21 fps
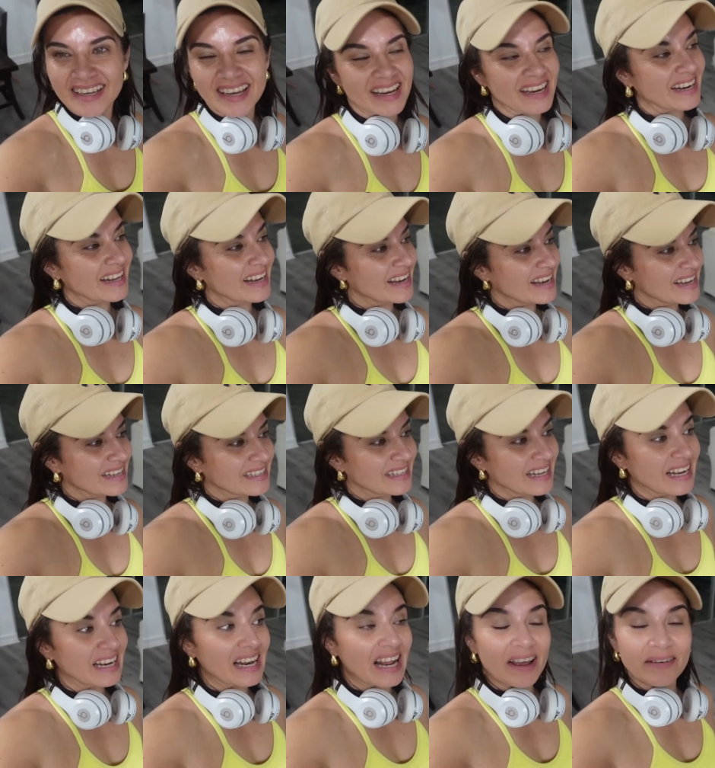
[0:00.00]
it is
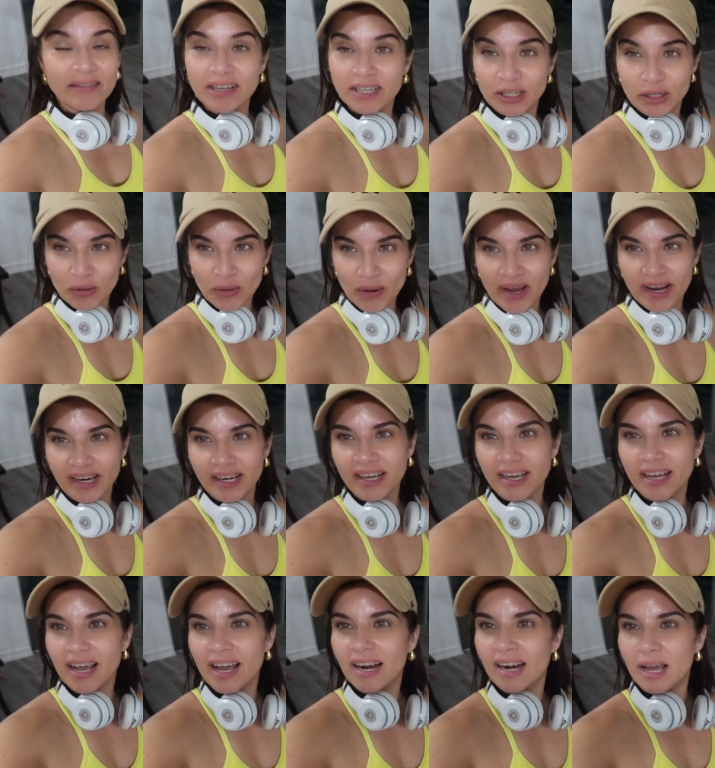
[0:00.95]

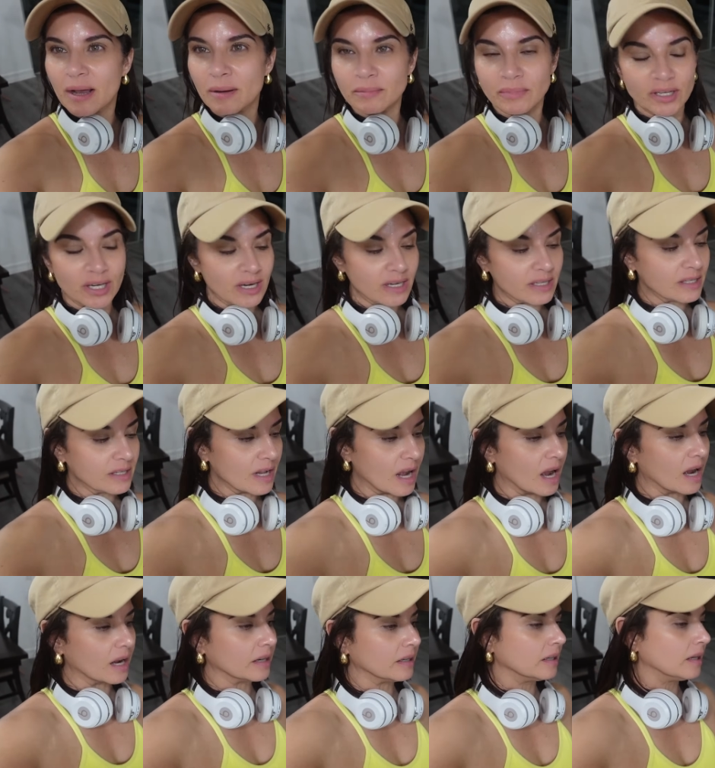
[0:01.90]
11:20 and I'm just
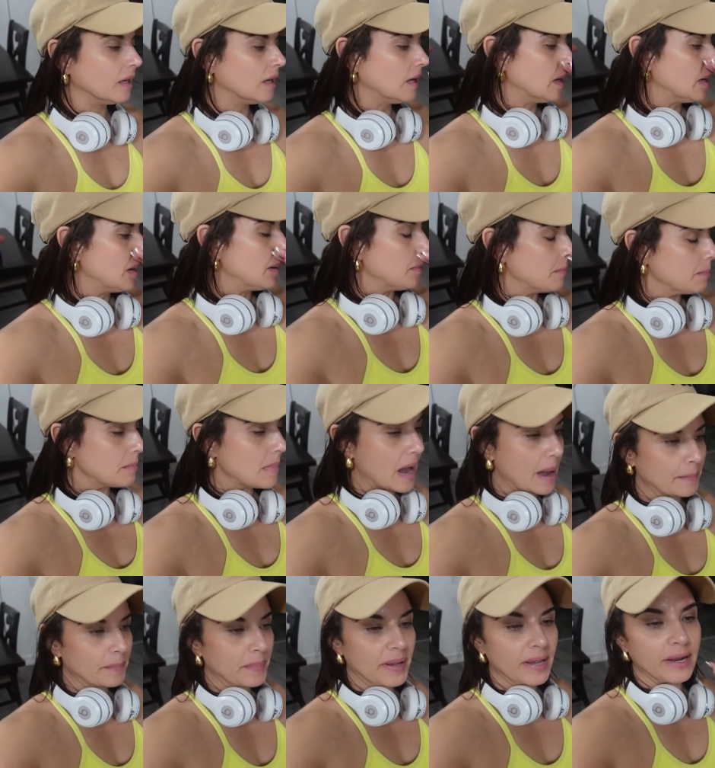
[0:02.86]
done
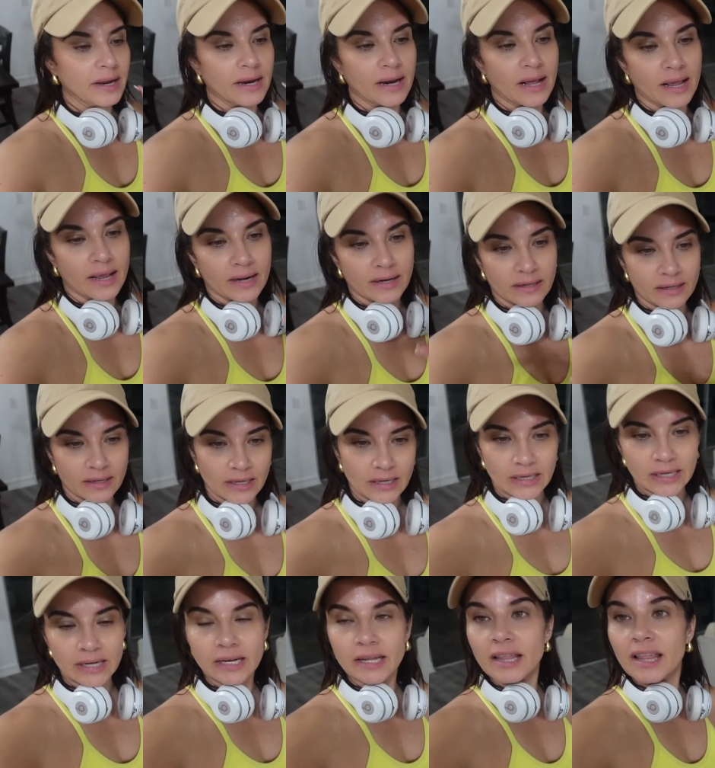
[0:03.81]
Mapping and
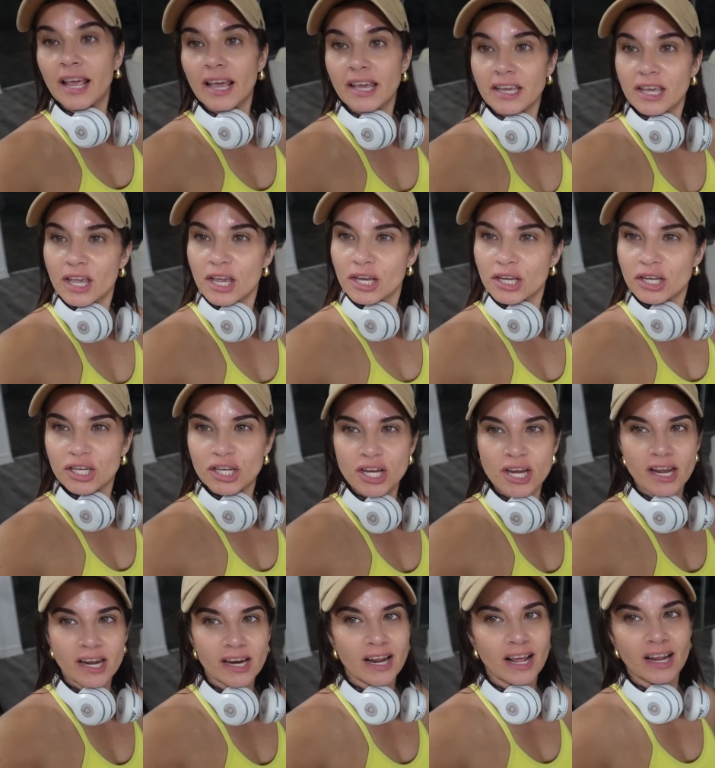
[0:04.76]
cleaning the
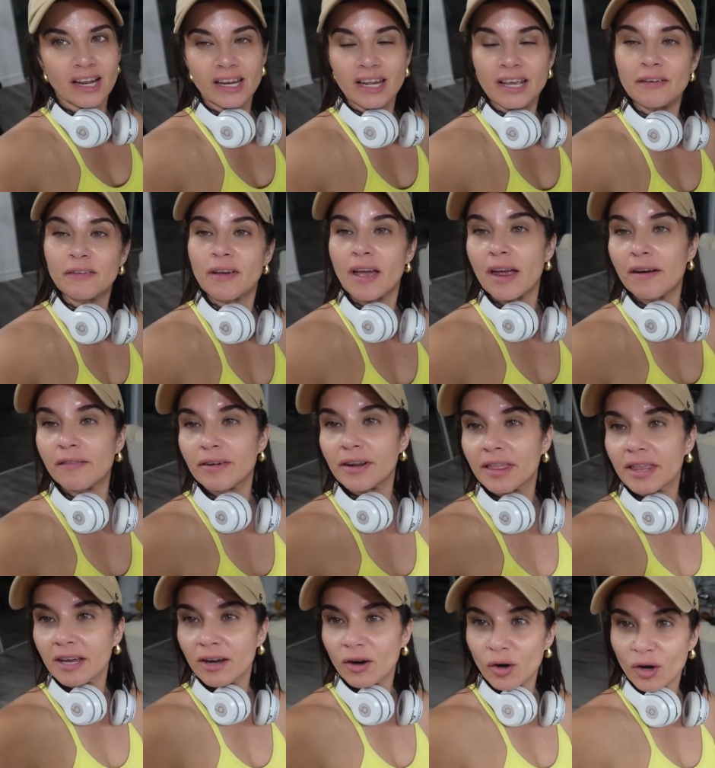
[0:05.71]
kitchen and leave everything